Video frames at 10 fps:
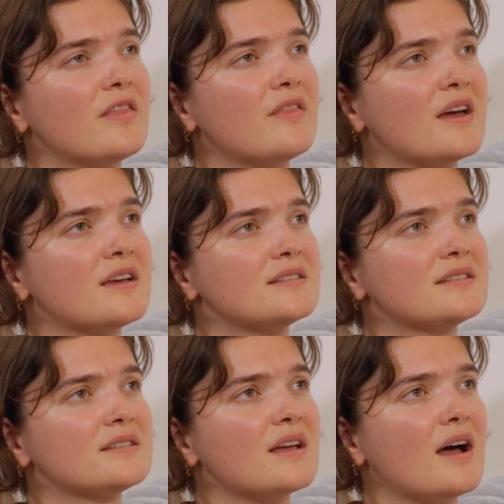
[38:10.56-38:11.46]

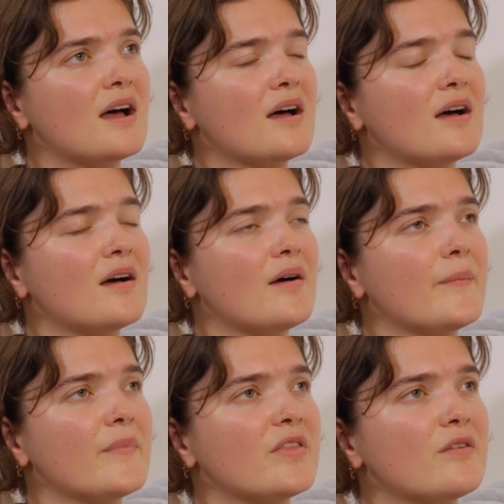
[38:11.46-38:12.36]
There's
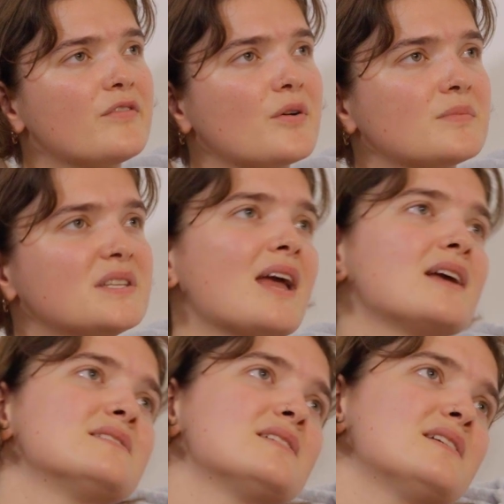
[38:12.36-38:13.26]
the film
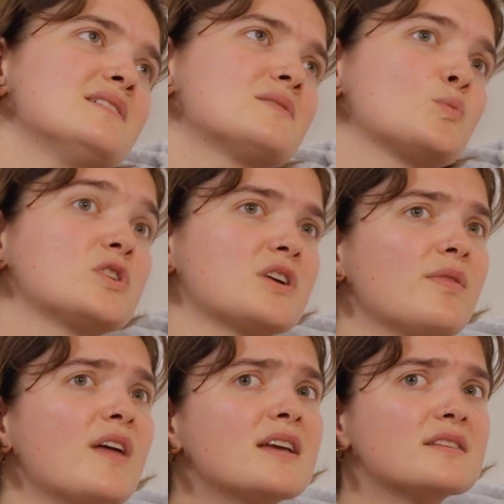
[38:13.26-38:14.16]
Daisies, which I
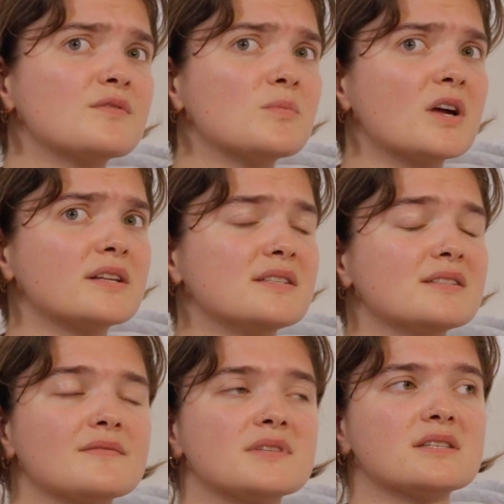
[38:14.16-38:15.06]
think is from
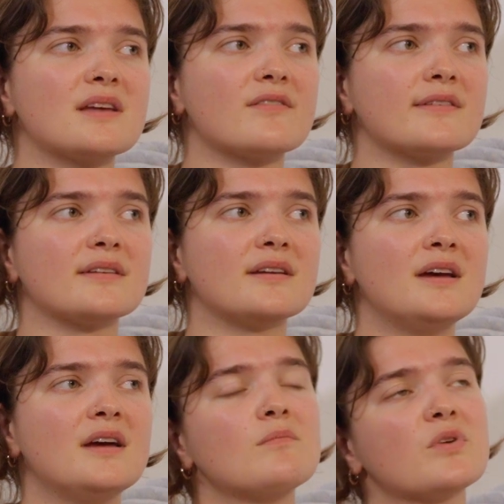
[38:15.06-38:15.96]
1977,
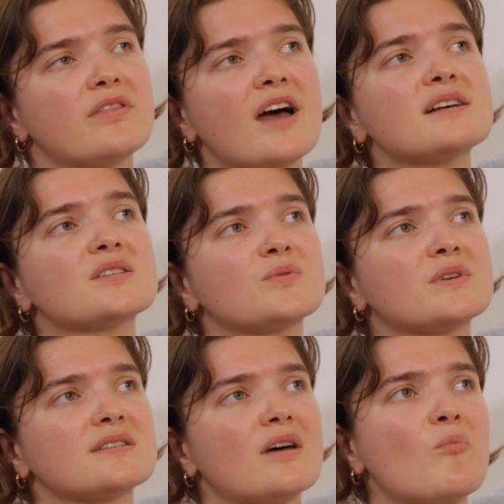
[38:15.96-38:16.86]
but
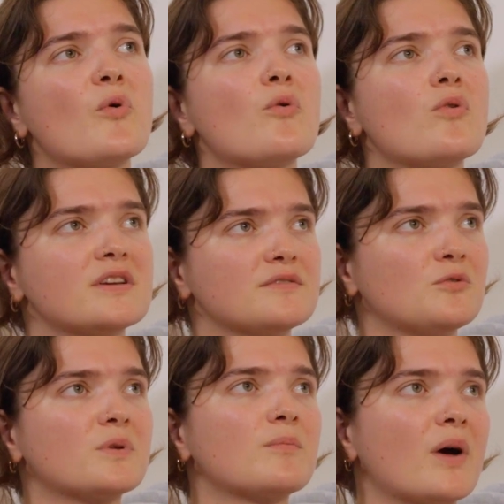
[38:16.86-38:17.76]
I'm always
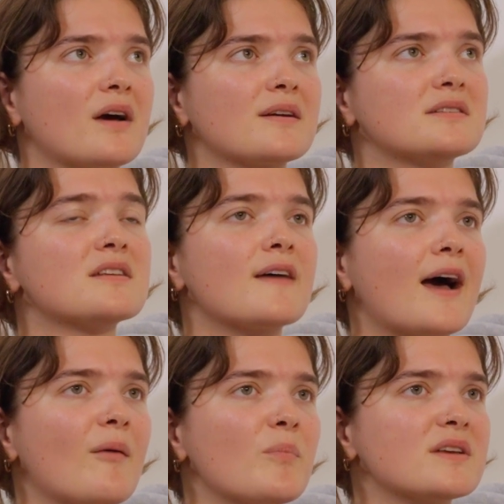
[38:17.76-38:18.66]
falling back to
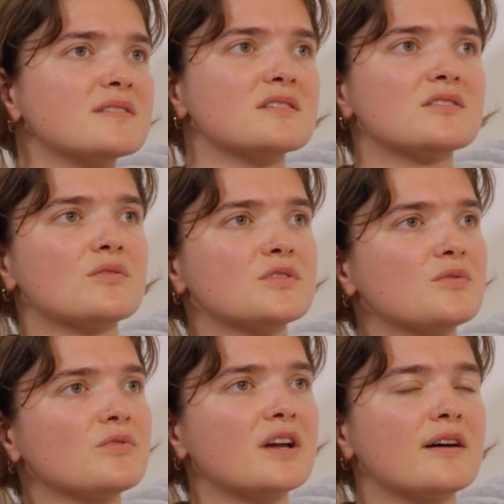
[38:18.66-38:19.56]
that because it's so
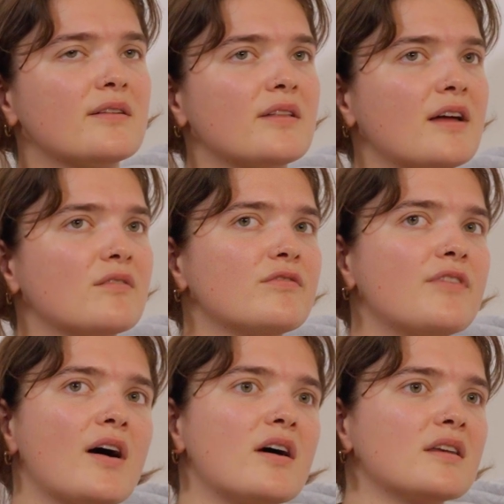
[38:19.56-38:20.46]
surreal and
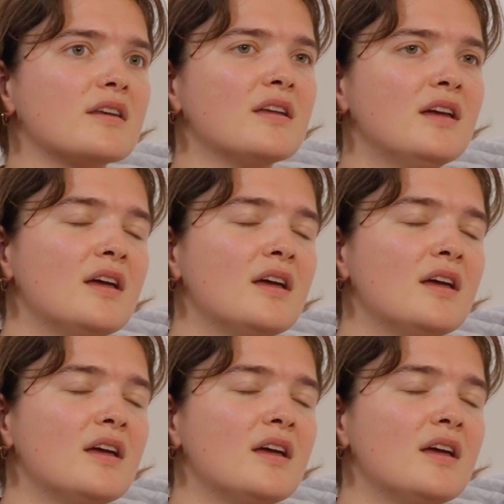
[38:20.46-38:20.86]
fun,